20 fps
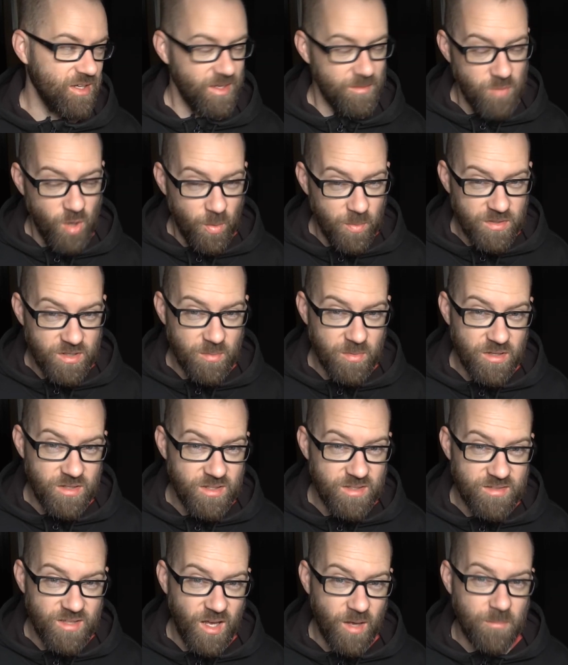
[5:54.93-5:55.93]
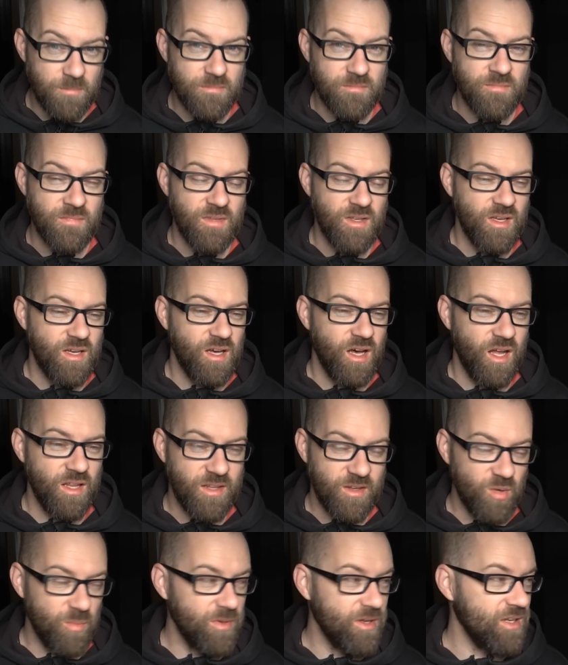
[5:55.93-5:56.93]
am hoping to build this up a
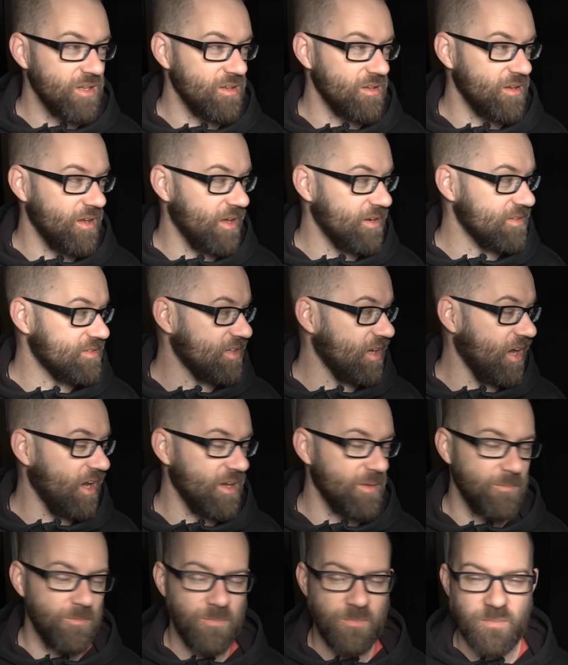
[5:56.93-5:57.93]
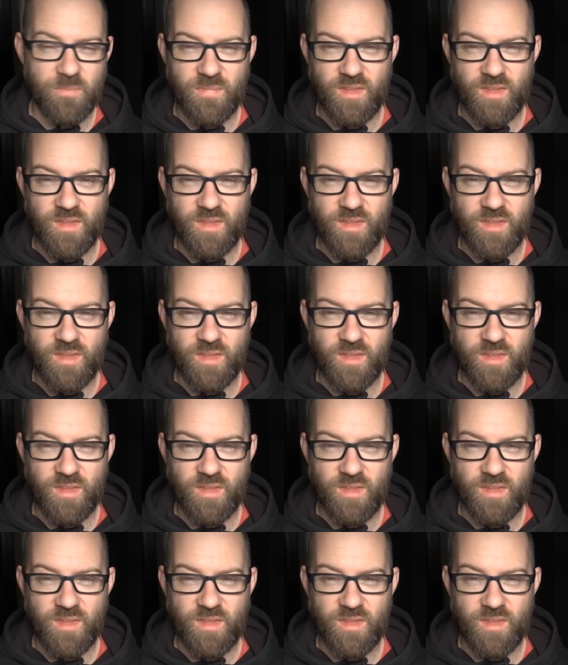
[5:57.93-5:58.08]
little bit at a time.